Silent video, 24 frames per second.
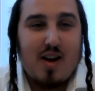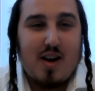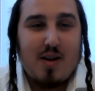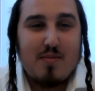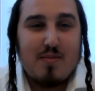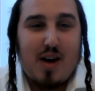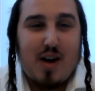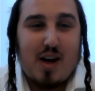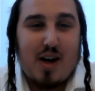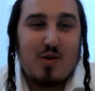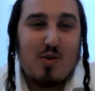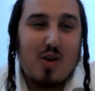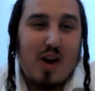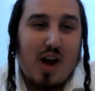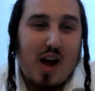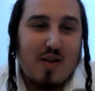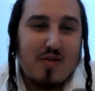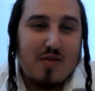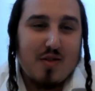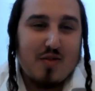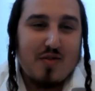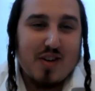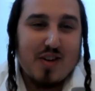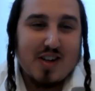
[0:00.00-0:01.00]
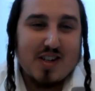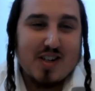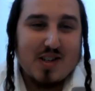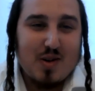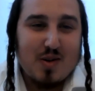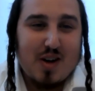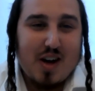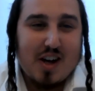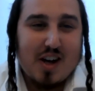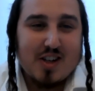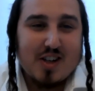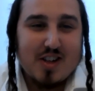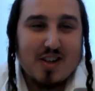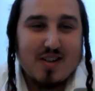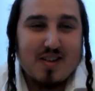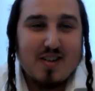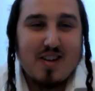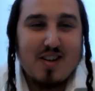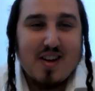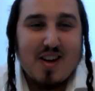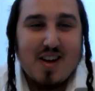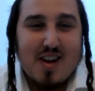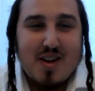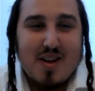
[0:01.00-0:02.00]
I don't have a fixed
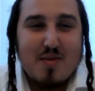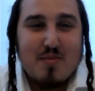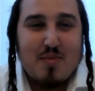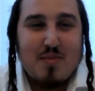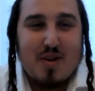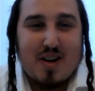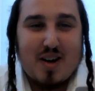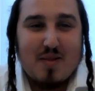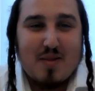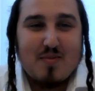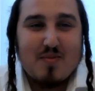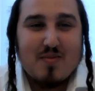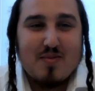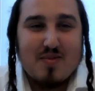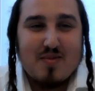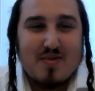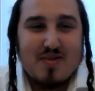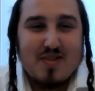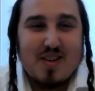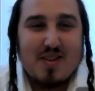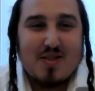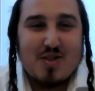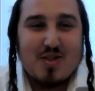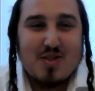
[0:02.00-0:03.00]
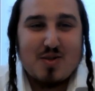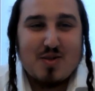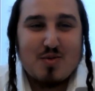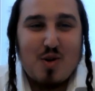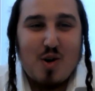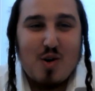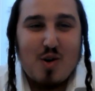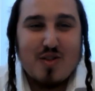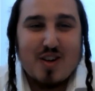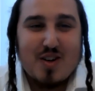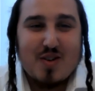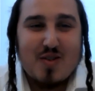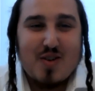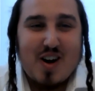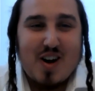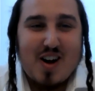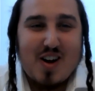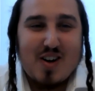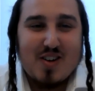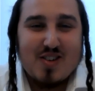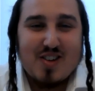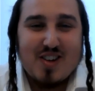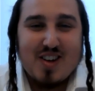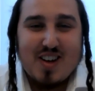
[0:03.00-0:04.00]
location, but I'm just roving
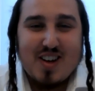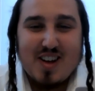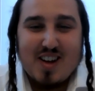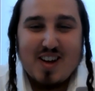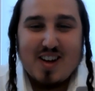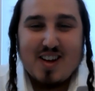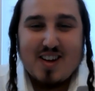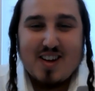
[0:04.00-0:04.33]
around,